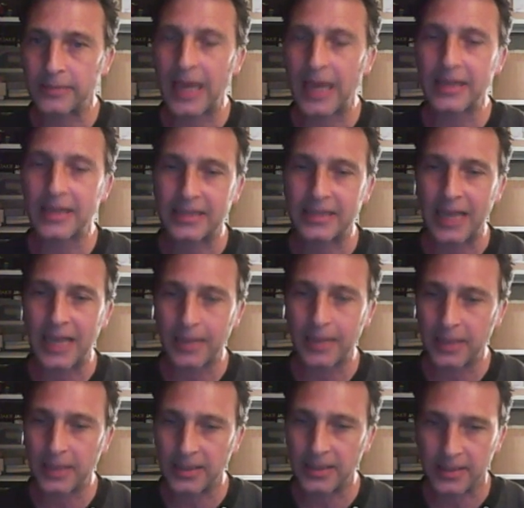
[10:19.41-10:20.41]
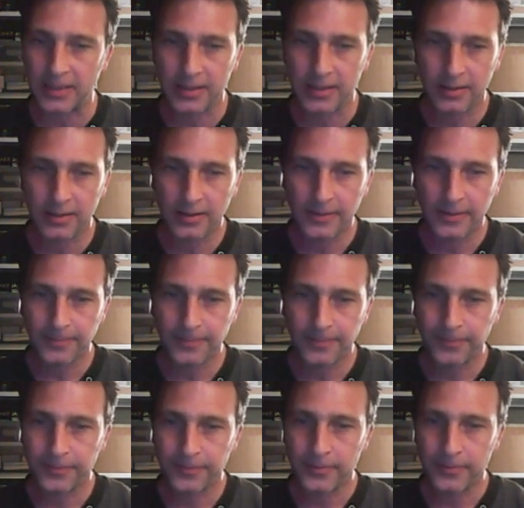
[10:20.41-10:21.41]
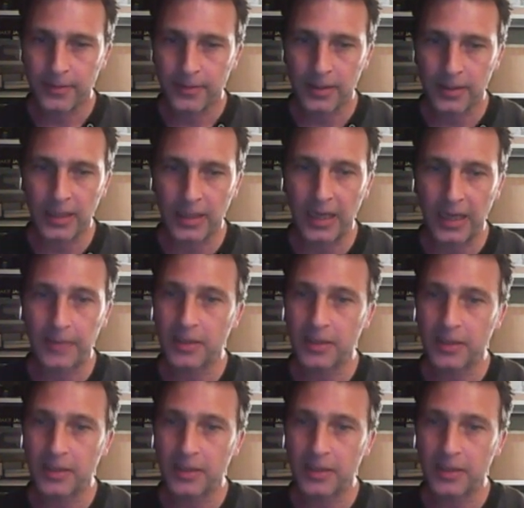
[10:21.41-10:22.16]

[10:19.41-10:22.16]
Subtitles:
Ah, damn it! Okay, am I?